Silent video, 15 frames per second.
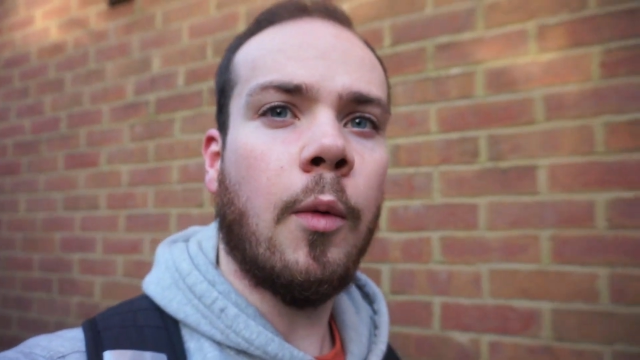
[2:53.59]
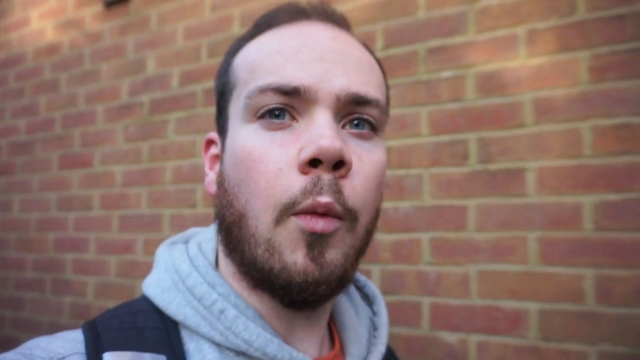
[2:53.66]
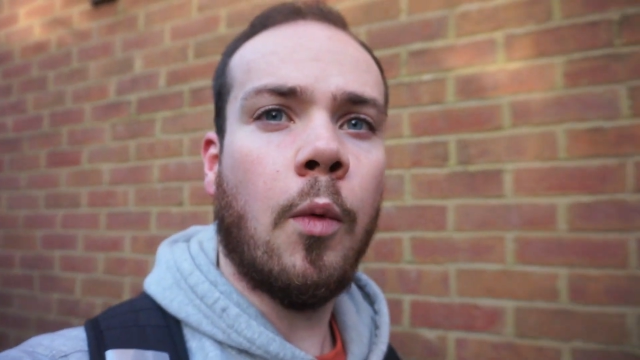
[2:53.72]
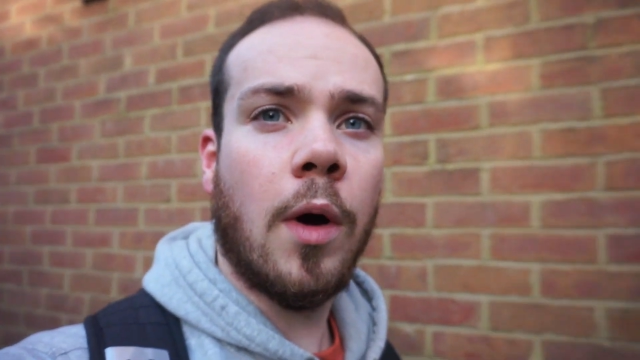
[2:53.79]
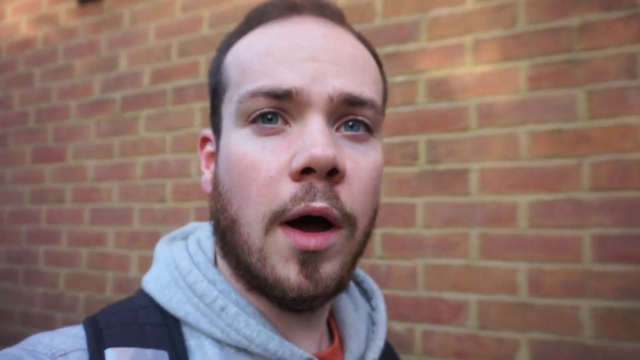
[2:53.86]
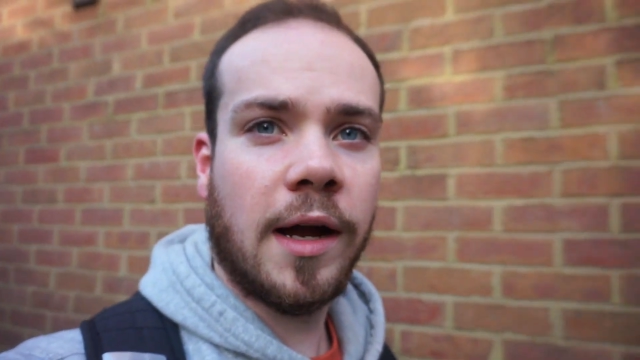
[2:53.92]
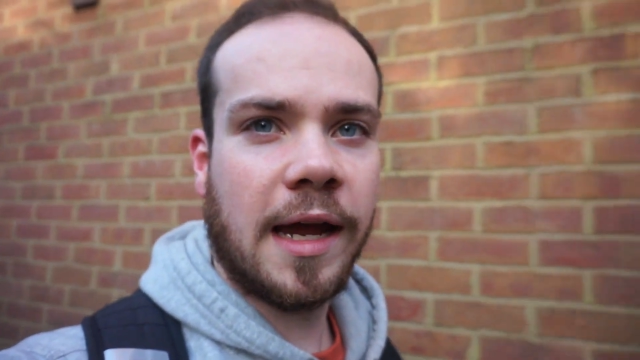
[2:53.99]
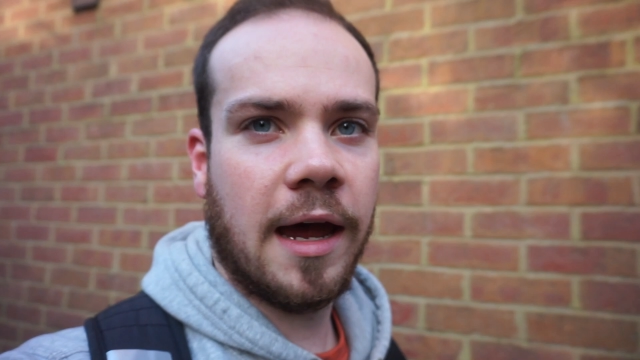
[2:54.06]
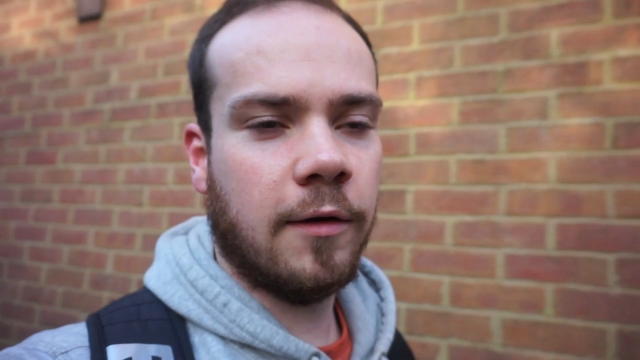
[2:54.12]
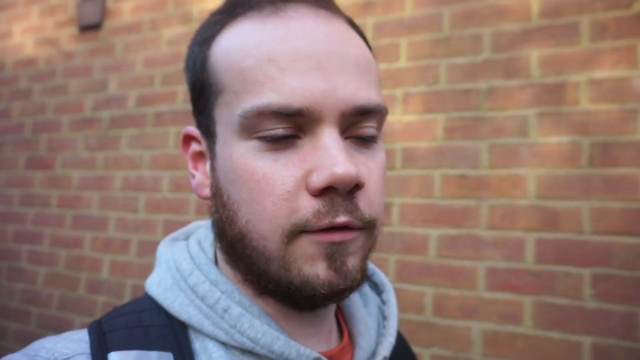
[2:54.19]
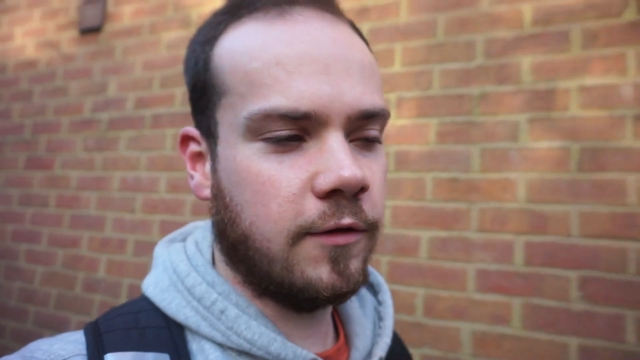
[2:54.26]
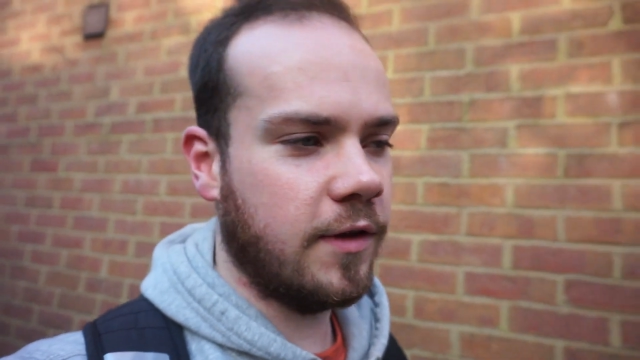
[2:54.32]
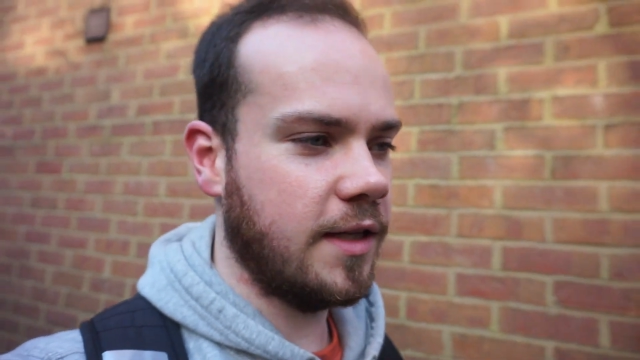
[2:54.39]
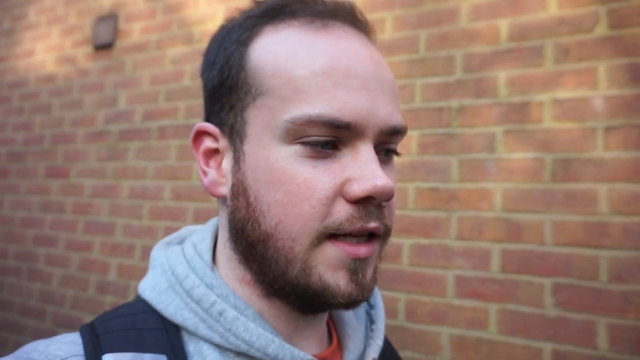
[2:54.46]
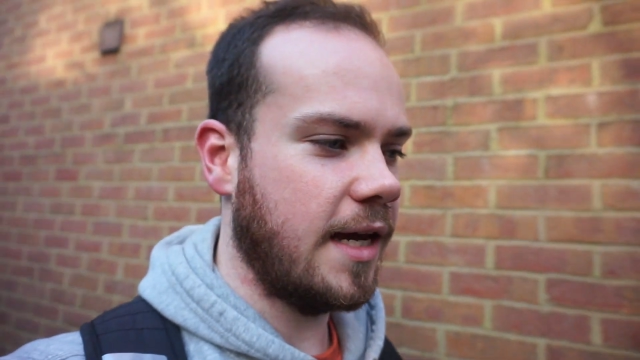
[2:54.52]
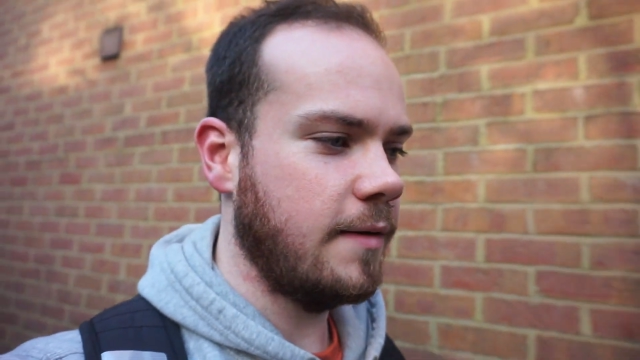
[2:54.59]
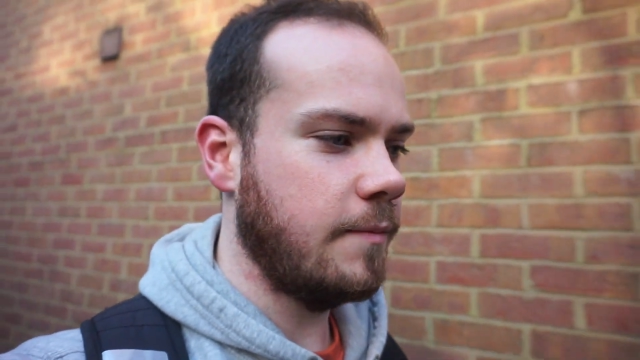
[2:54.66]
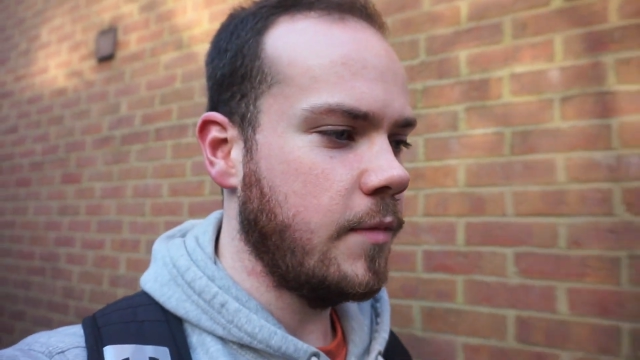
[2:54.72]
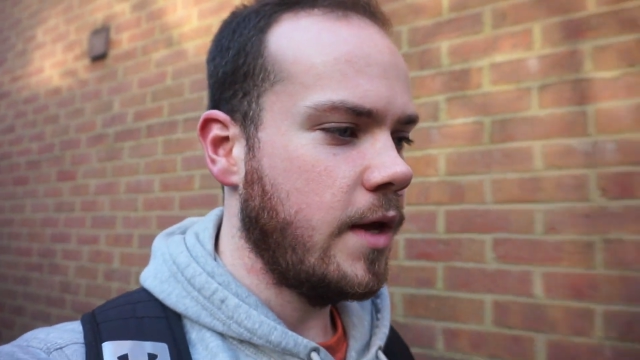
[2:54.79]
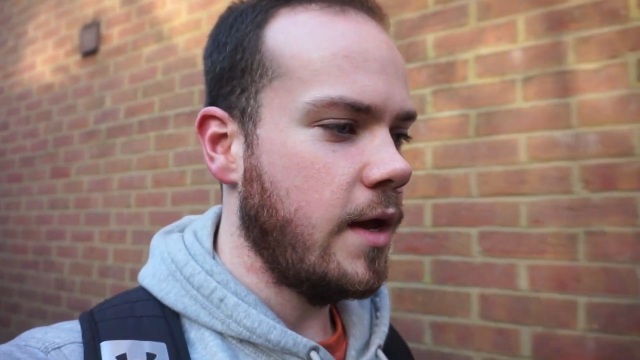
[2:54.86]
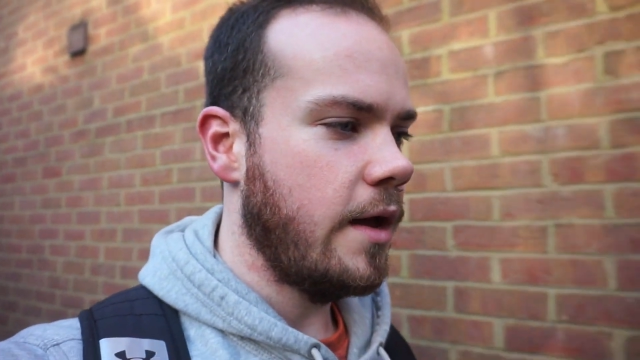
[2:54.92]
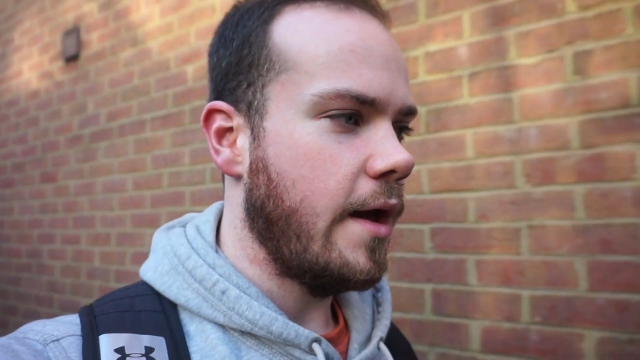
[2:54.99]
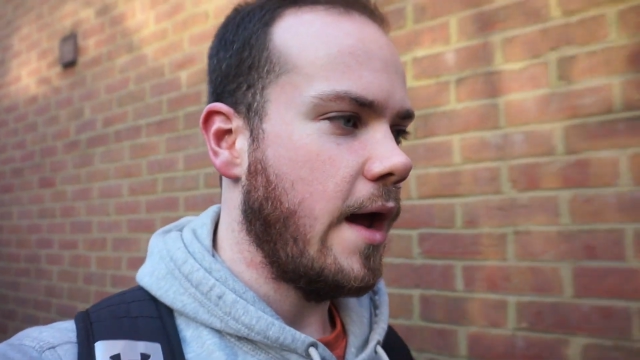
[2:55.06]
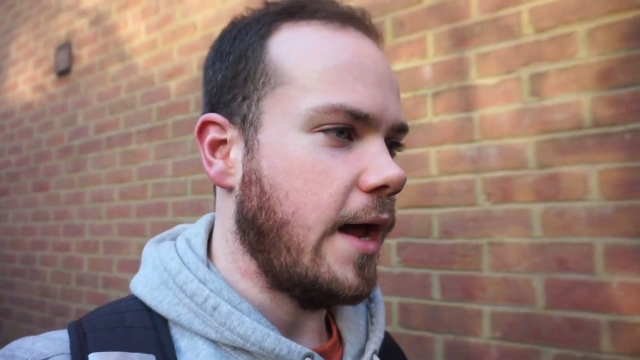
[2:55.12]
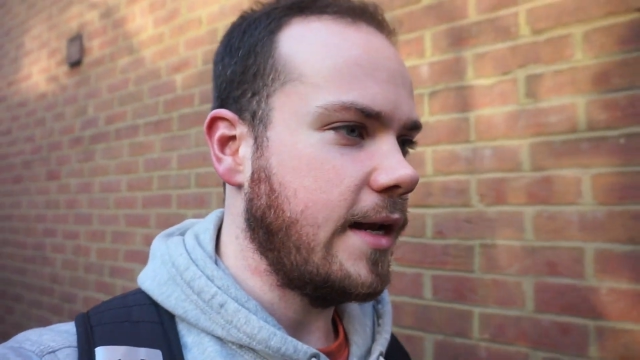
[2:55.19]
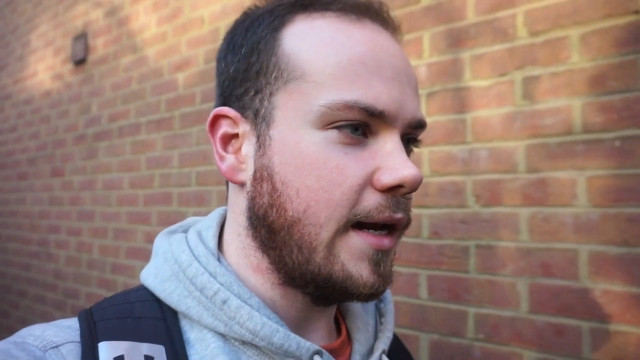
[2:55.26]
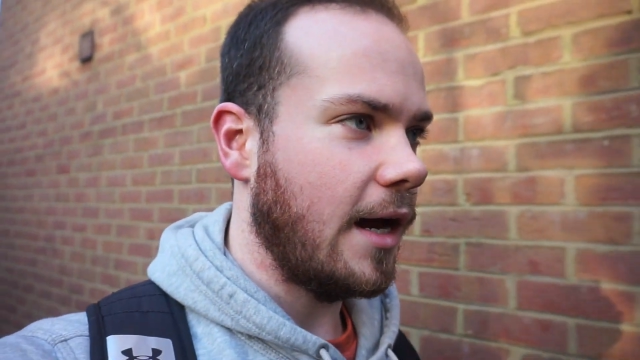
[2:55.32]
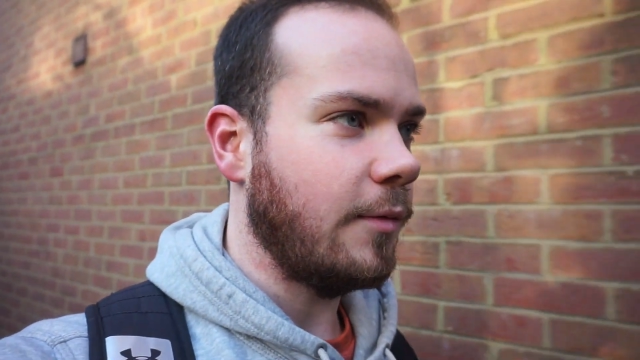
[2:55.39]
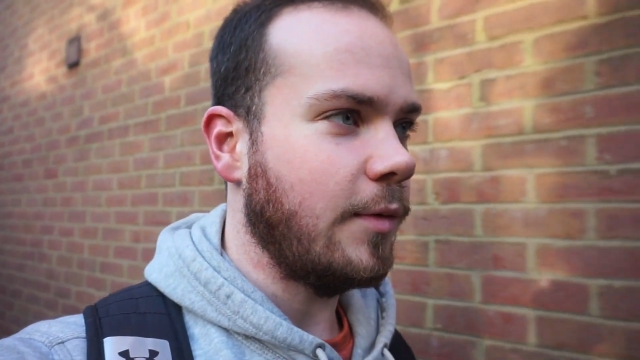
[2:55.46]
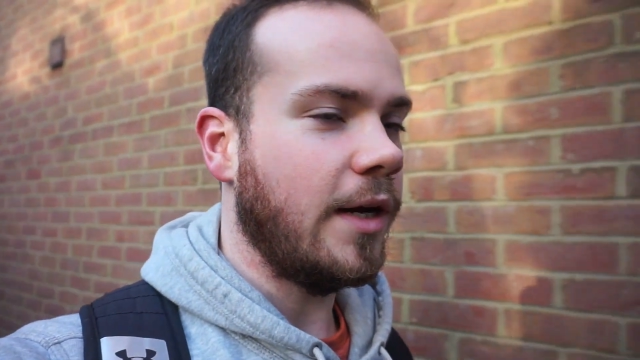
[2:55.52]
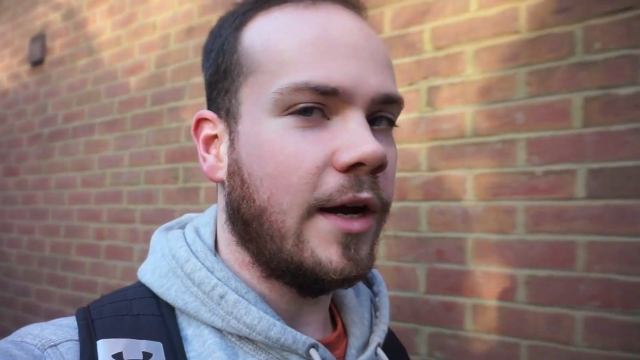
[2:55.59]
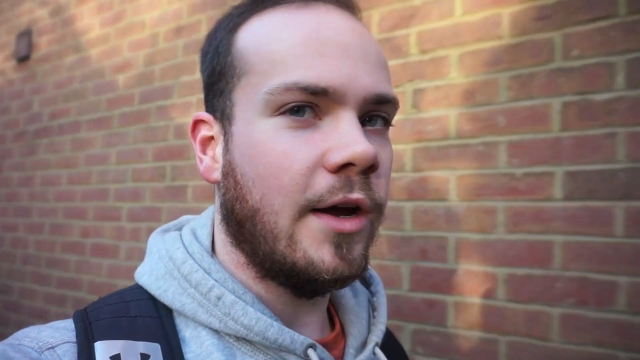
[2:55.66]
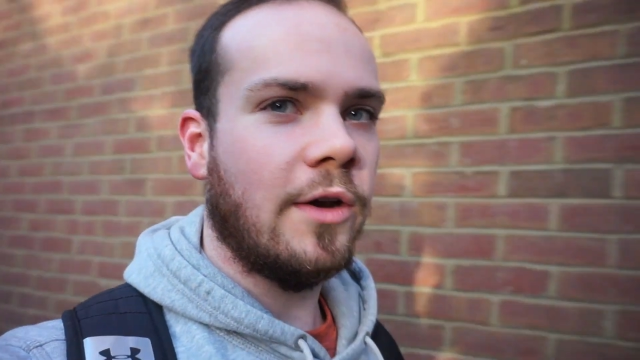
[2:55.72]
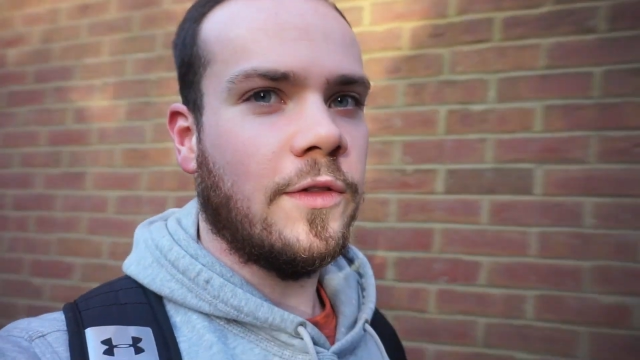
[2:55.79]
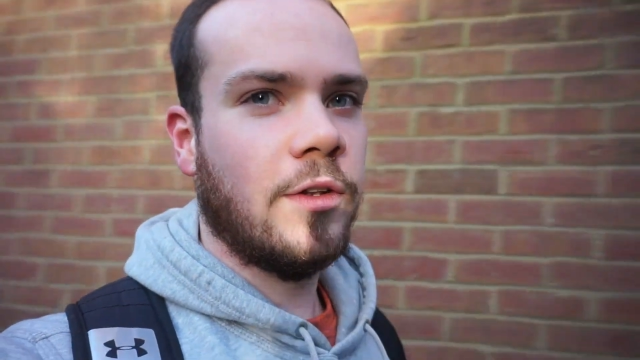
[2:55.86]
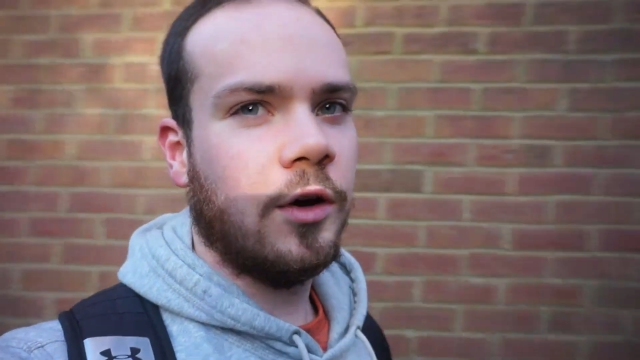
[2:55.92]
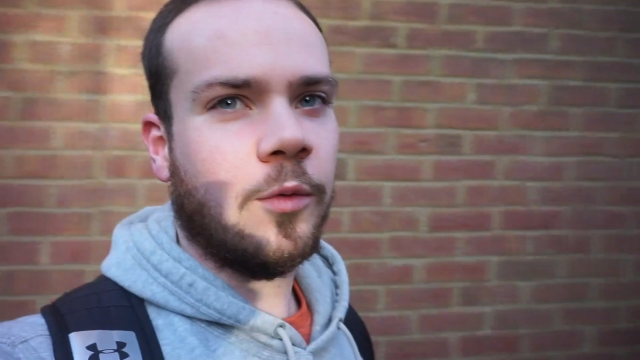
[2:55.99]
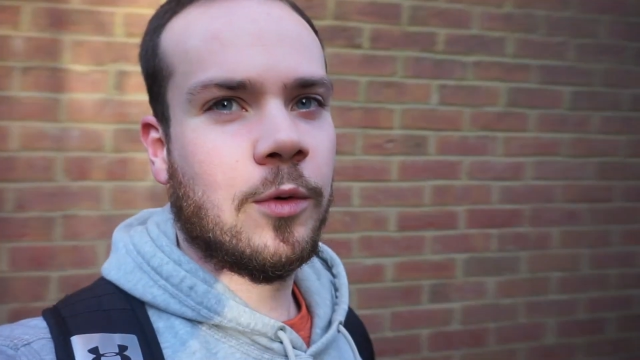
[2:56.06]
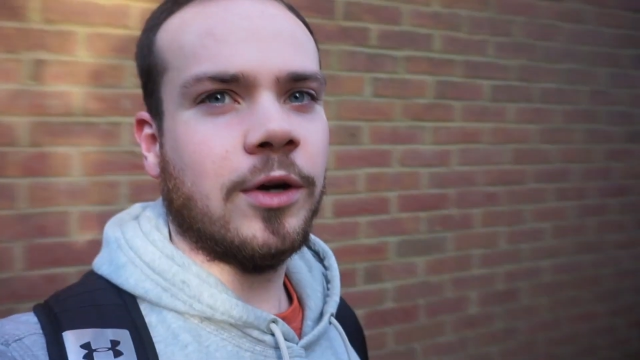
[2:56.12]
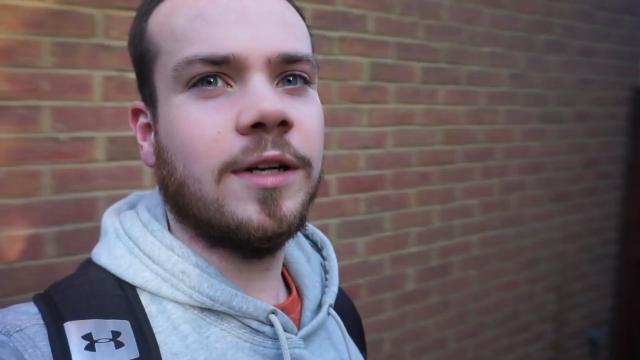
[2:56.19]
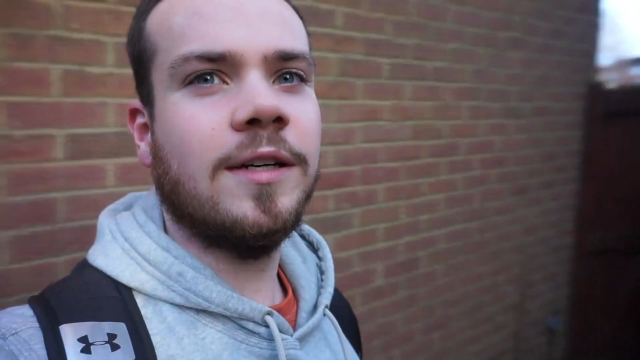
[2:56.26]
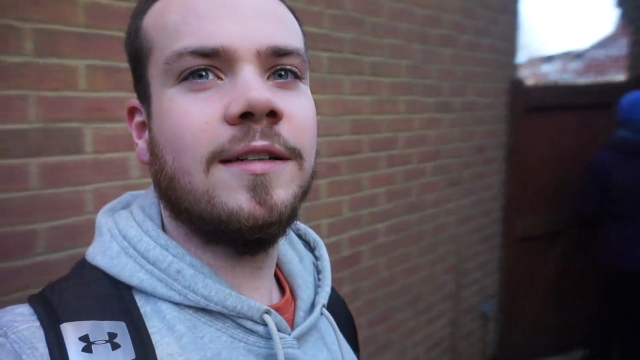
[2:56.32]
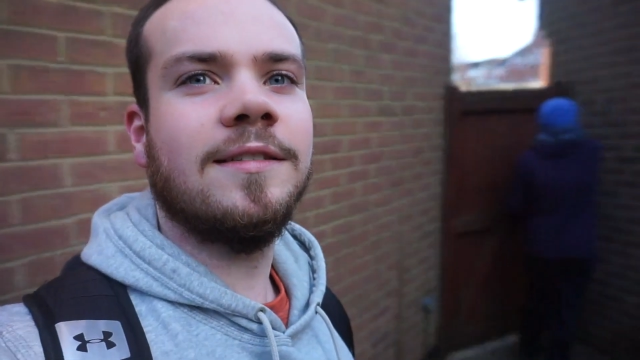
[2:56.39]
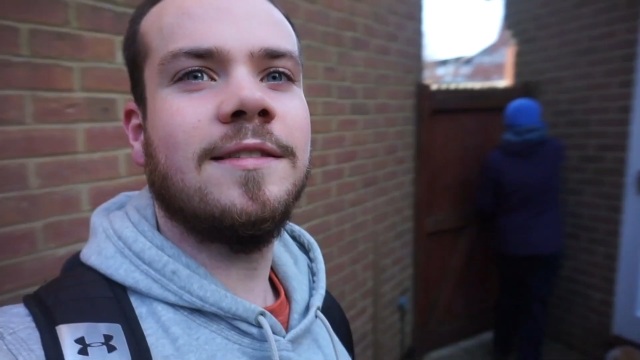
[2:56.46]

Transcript: workout for the day, and now we're going on the dog walk.